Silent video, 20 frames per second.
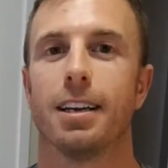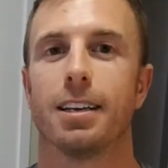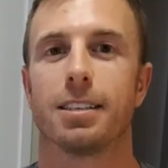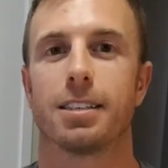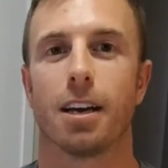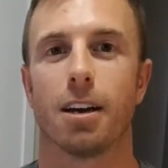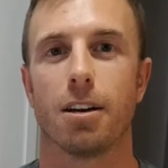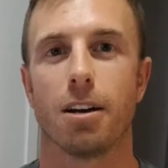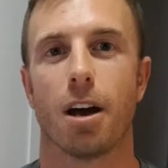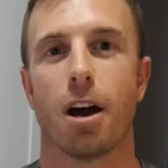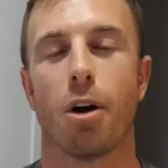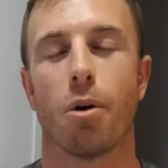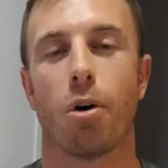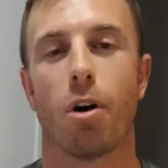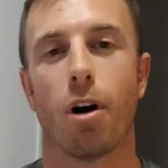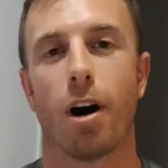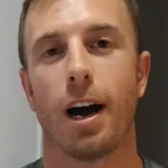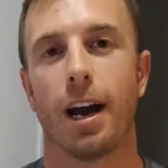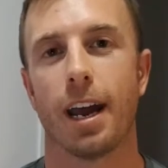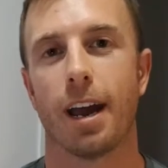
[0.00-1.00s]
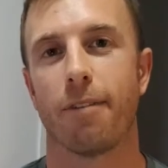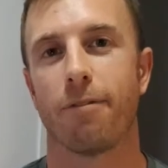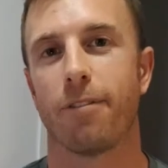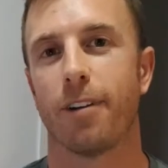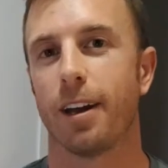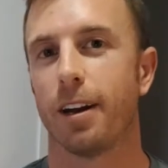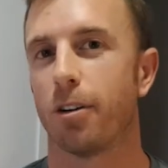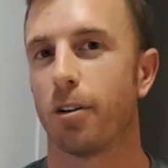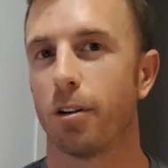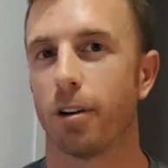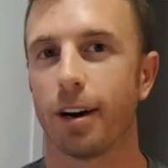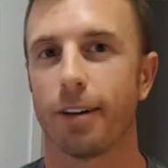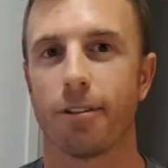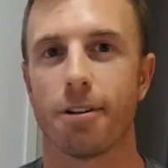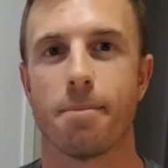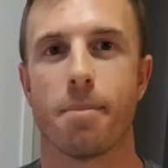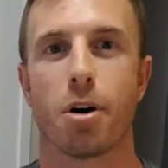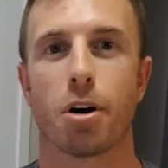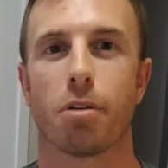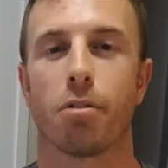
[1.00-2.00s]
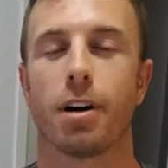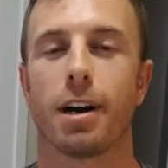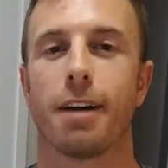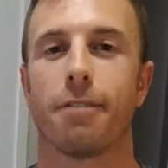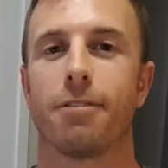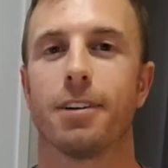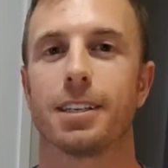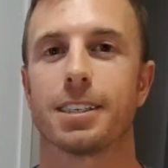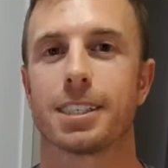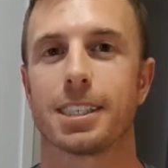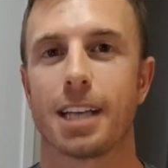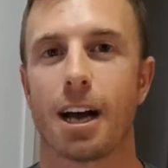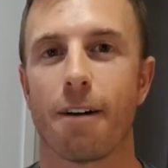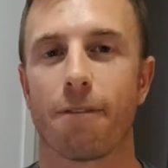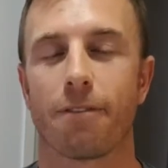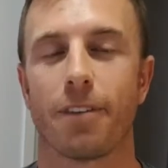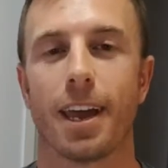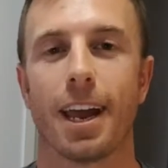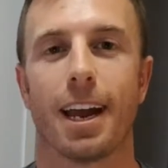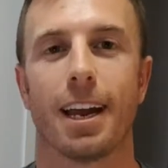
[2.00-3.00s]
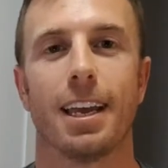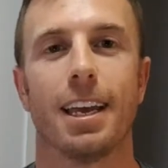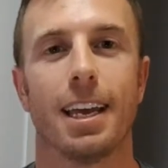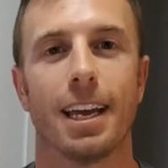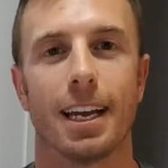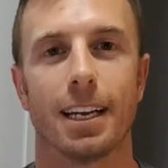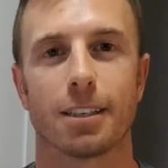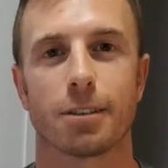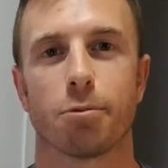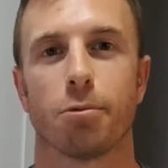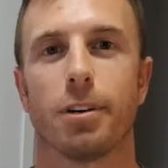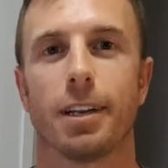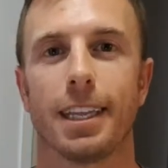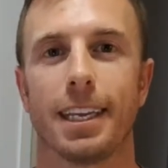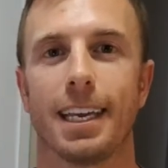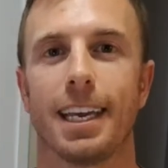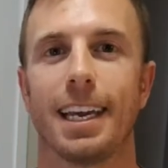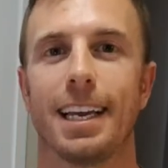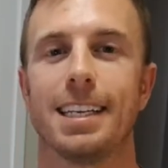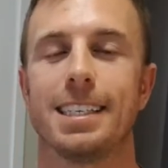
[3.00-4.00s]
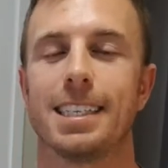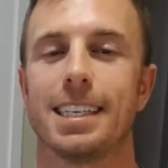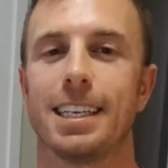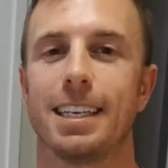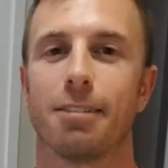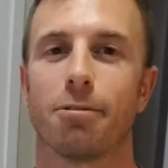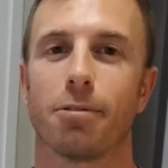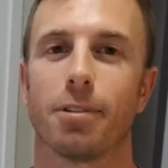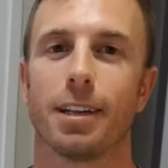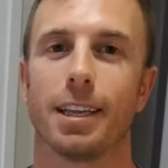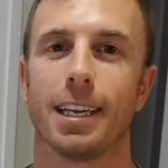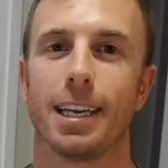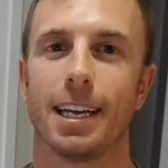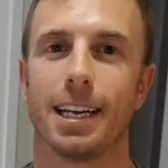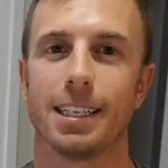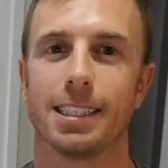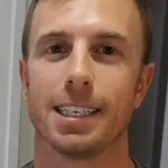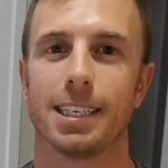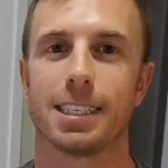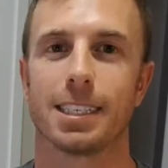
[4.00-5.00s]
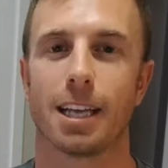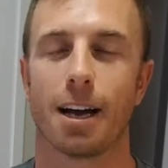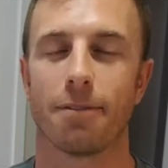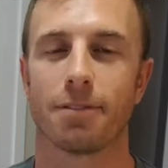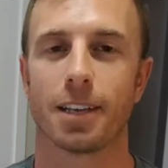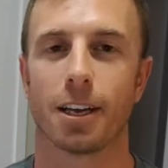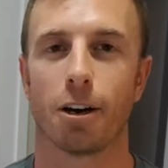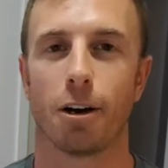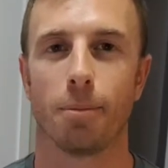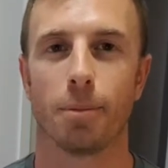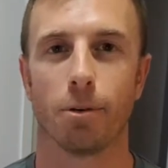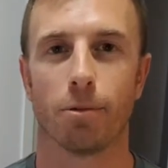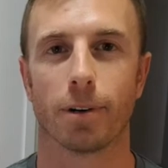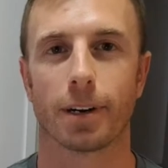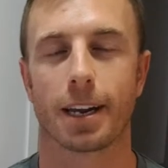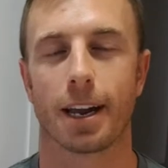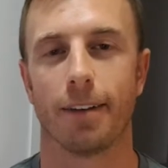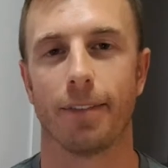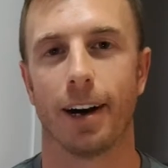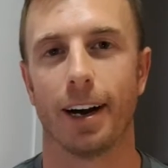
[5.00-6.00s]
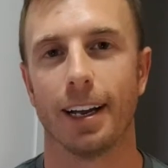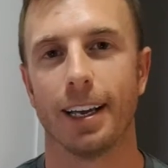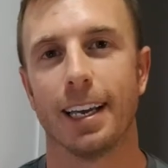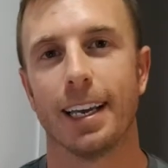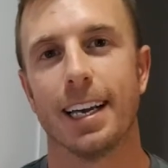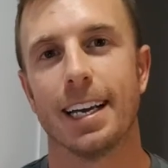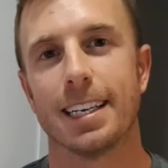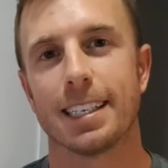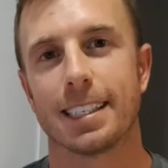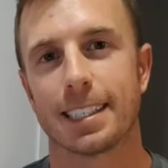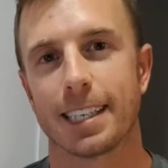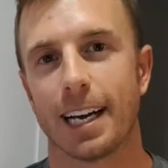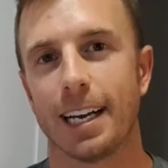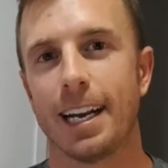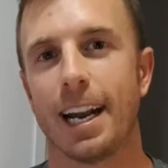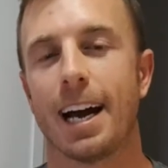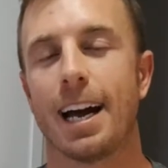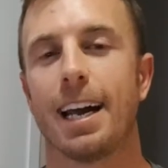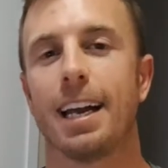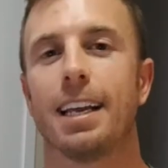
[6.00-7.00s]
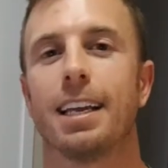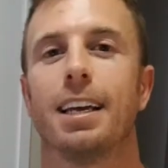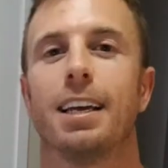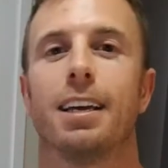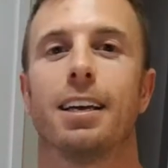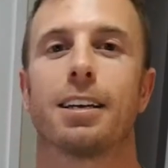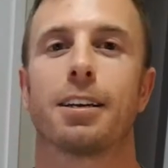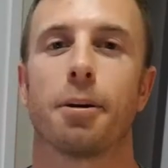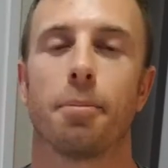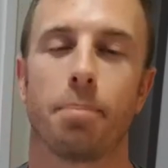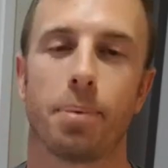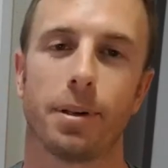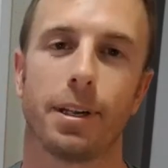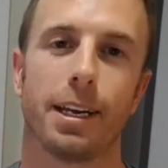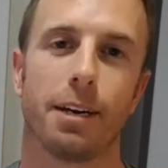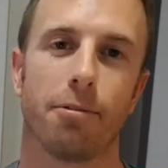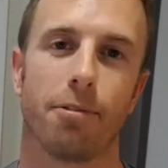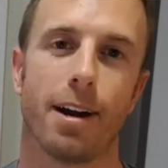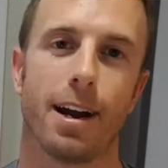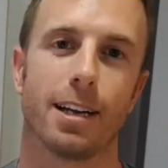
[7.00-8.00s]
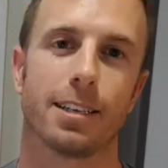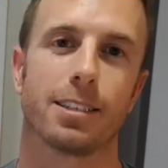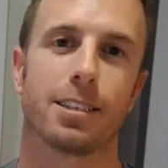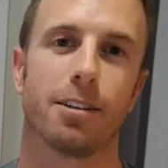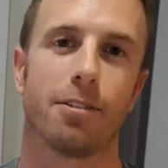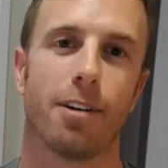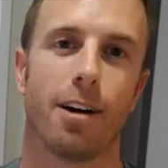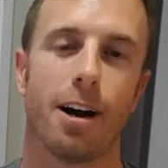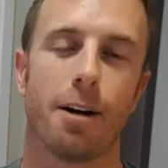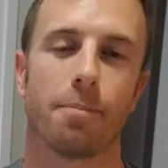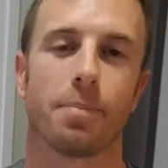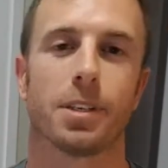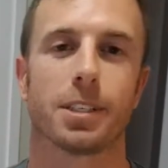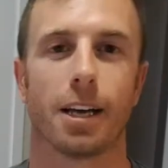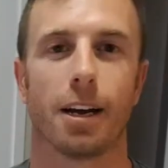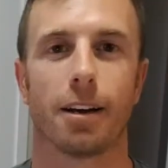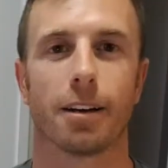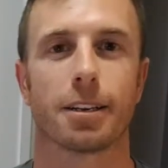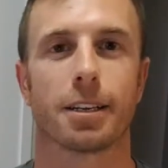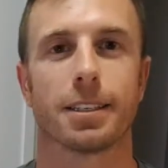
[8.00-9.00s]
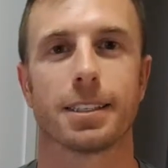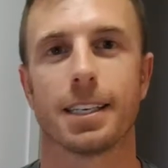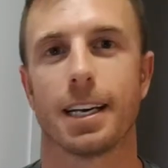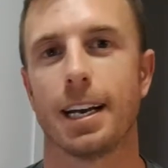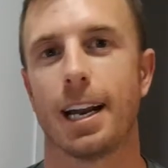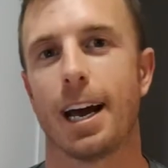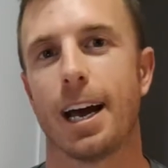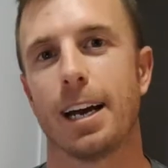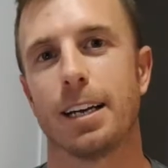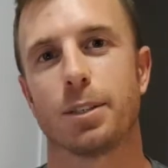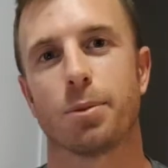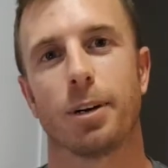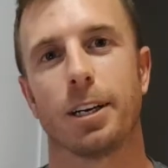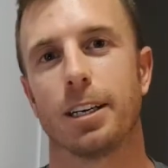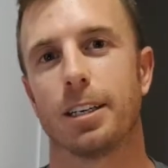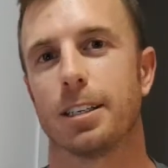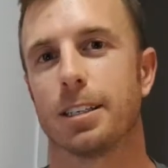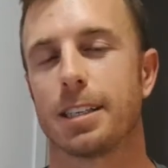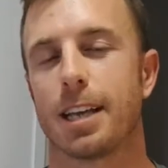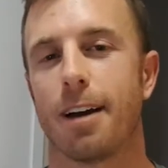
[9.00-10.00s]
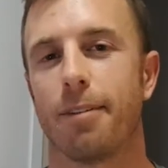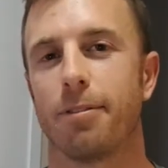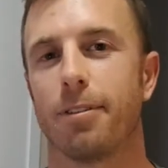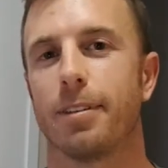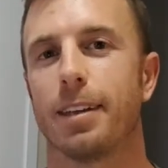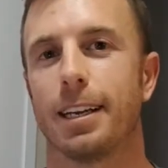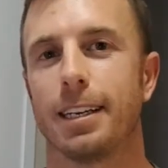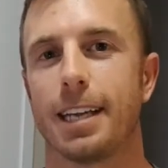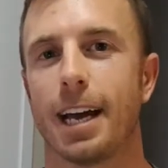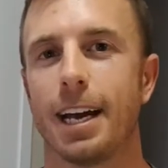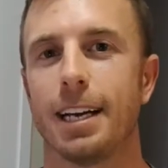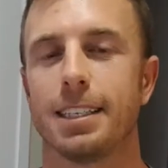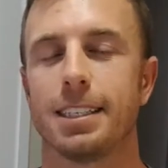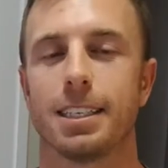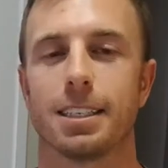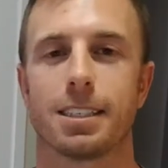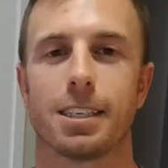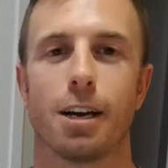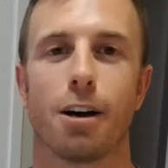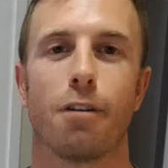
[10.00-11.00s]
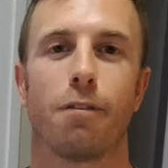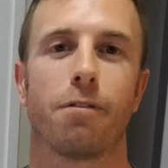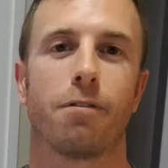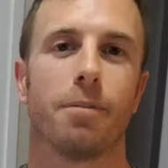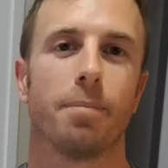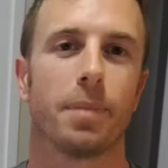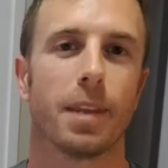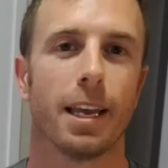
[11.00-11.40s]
so no high effort or even moderate effort stuff there. It's really easy stuff to help you recover. Sunday, complete rest. All right, so Sunday is when you just have a day to yourself,